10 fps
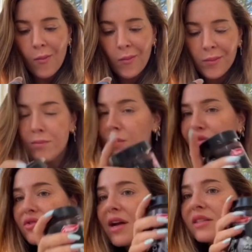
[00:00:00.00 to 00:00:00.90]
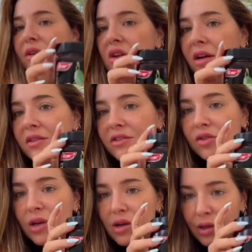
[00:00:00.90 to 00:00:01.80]
But if you like something not so
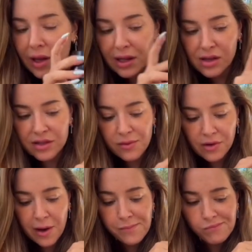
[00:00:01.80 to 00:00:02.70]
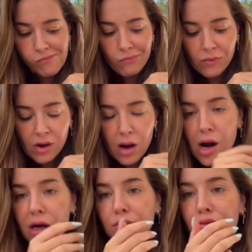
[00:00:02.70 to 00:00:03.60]
sweet, you would like these. Okay.
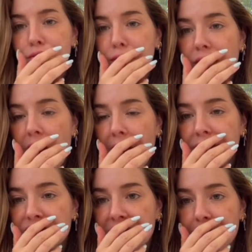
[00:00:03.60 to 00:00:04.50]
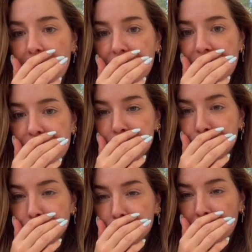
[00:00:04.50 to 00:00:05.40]
I'll try my mouth.
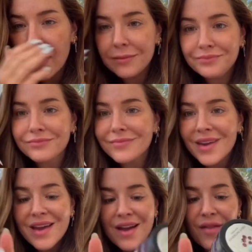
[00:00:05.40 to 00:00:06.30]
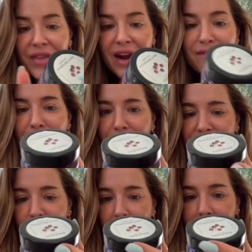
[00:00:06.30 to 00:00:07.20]
Okay. Then I found
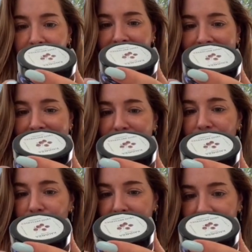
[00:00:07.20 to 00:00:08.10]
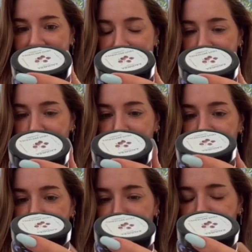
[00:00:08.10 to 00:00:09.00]
this one, and it says Greece
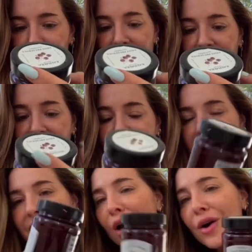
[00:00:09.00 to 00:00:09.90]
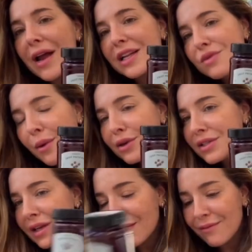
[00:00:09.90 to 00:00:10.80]
fruit preserves. And I was like, oh yeah, it's probably just
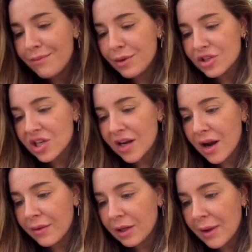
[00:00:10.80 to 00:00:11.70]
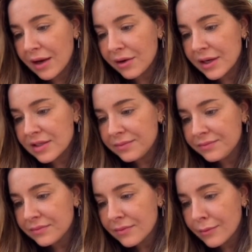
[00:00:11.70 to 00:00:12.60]
like bullshit. Not really made in Greece.
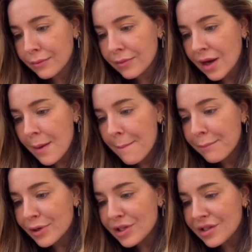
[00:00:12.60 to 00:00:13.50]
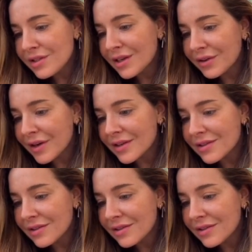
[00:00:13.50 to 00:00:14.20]
Produced in Greece.